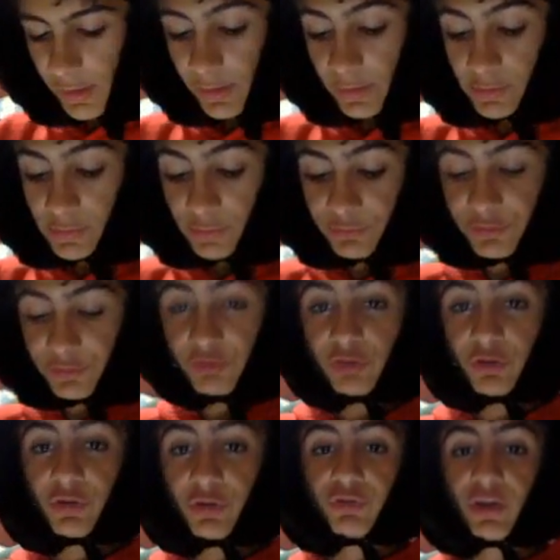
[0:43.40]
He does
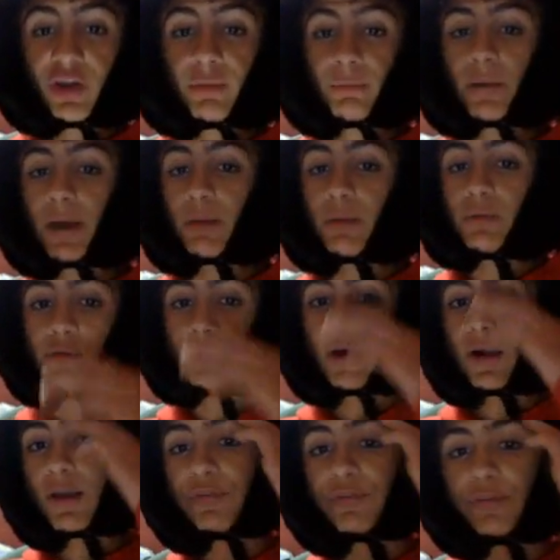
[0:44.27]
such a good job. I would
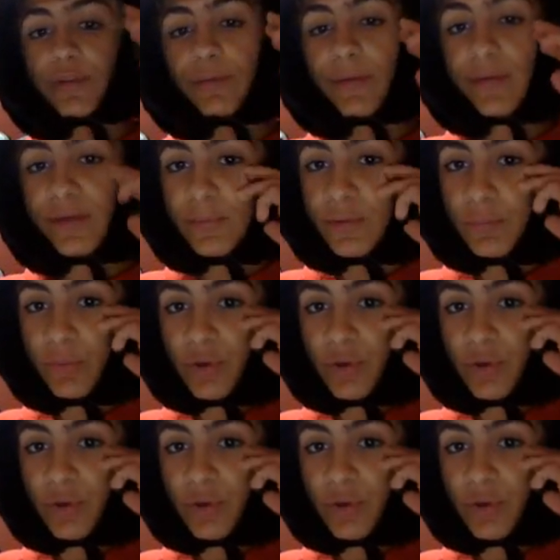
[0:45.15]
honestly recommend